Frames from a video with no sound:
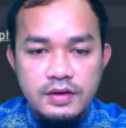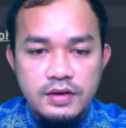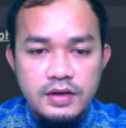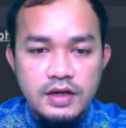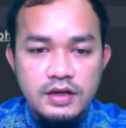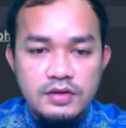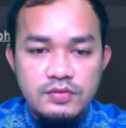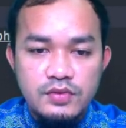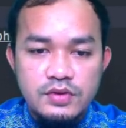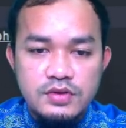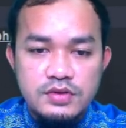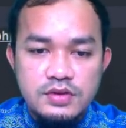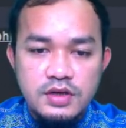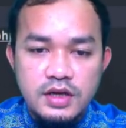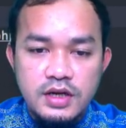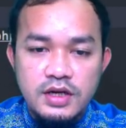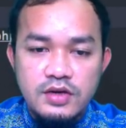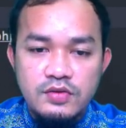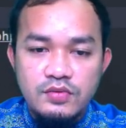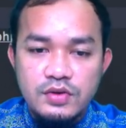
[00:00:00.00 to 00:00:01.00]
Okay,
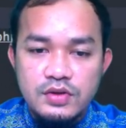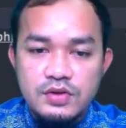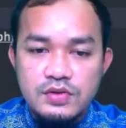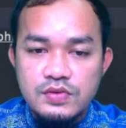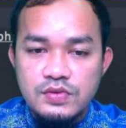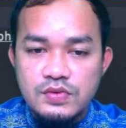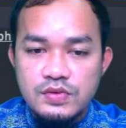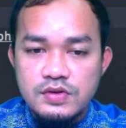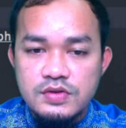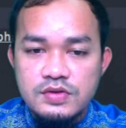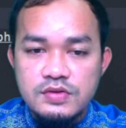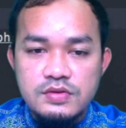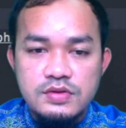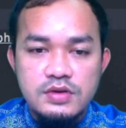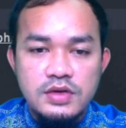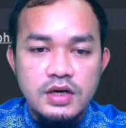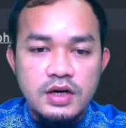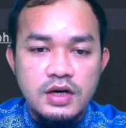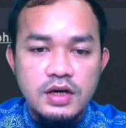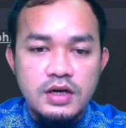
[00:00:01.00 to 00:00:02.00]
and then we do
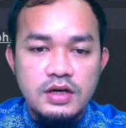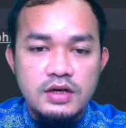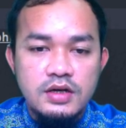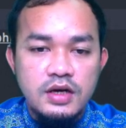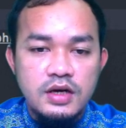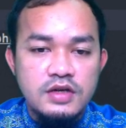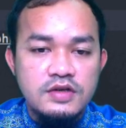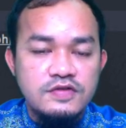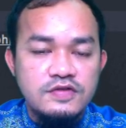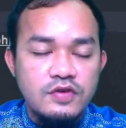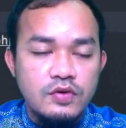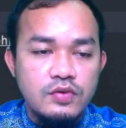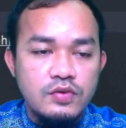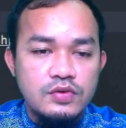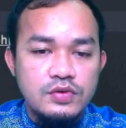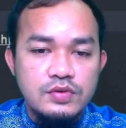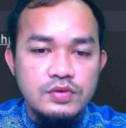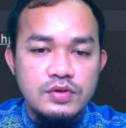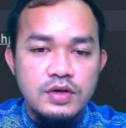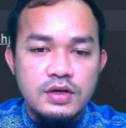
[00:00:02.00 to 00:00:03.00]
the info
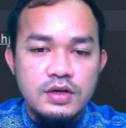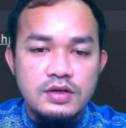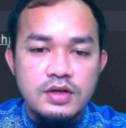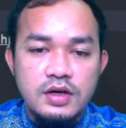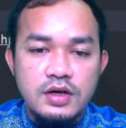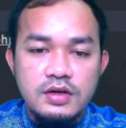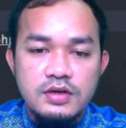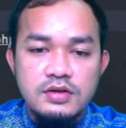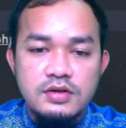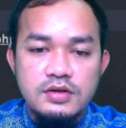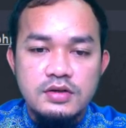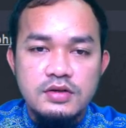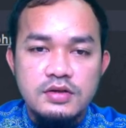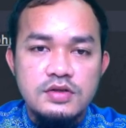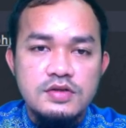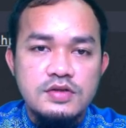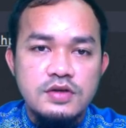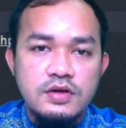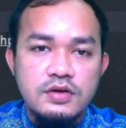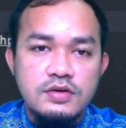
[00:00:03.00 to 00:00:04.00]
to get the
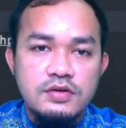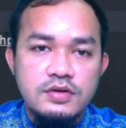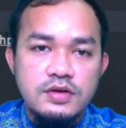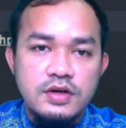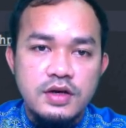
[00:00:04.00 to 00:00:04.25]
result.